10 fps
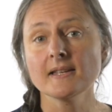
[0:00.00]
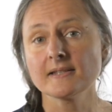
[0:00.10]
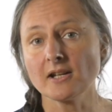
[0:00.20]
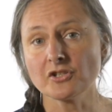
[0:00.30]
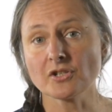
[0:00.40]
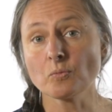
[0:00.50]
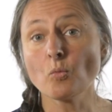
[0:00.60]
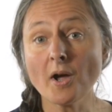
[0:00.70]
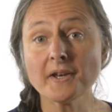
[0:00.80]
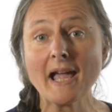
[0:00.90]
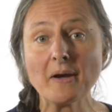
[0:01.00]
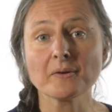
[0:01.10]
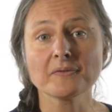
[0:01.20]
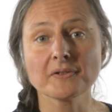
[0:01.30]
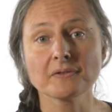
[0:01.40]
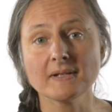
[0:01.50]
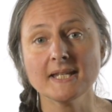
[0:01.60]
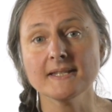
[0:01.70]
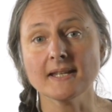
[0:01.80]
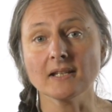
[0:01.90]
such as 1 hour for the
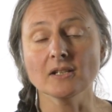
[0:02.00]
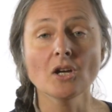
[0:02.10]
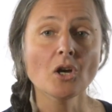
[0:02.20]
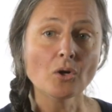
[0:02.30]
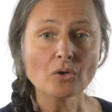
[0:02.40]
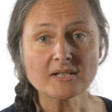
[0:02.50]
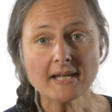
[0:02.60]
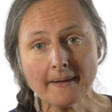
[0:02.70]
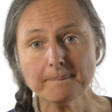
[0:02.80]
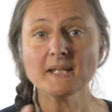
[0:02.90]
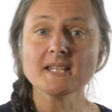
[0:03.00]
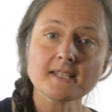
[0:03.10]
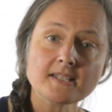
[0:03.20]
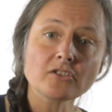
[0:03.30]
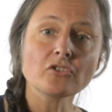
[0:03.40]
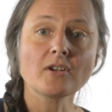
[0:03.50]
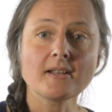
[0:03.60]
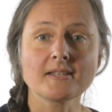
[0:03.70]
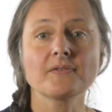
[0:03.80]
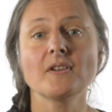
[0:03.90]
reading or 10 minutes to
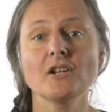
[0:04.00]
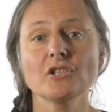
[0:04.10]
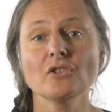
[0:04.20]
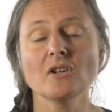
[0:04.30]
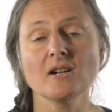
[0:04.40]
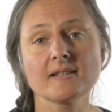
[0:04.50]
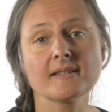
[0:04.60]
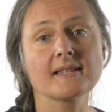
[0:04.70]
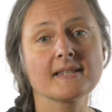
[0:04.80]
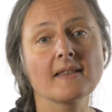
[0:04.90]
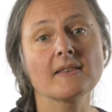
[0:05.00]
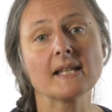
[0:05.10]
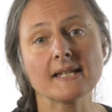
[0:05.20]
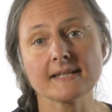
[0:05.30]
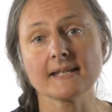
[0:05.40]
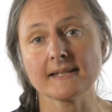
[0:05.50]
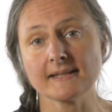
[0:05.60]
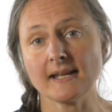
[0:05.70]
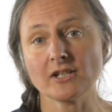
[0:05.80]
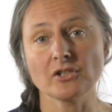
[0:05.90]
transfer your answers in the listening
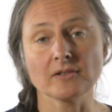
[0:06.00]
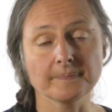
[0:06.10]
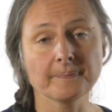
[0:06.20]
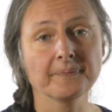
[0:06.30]
section.